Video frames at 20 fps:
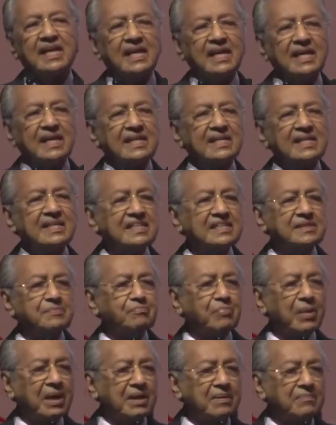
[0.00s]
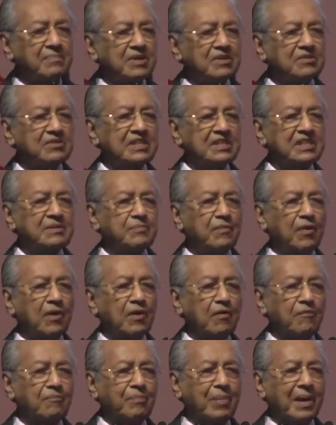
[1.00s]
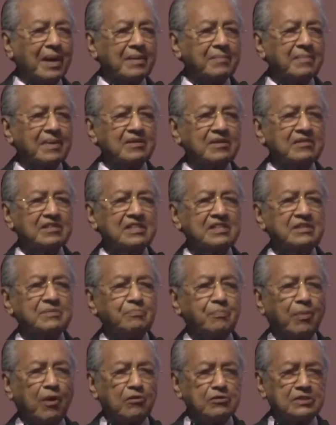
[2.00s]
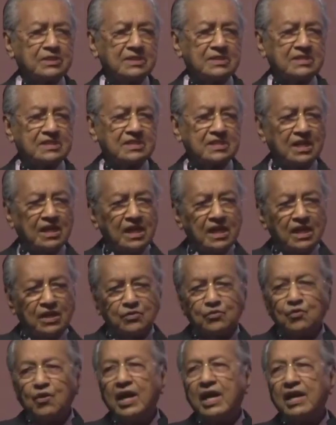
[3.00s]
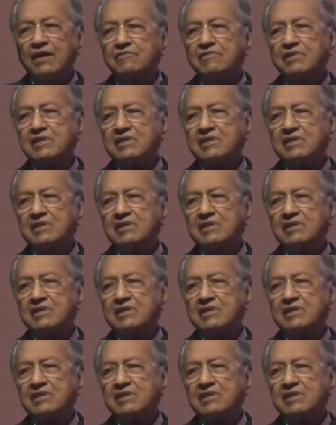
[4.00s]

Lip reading: it is of paramount importance to have a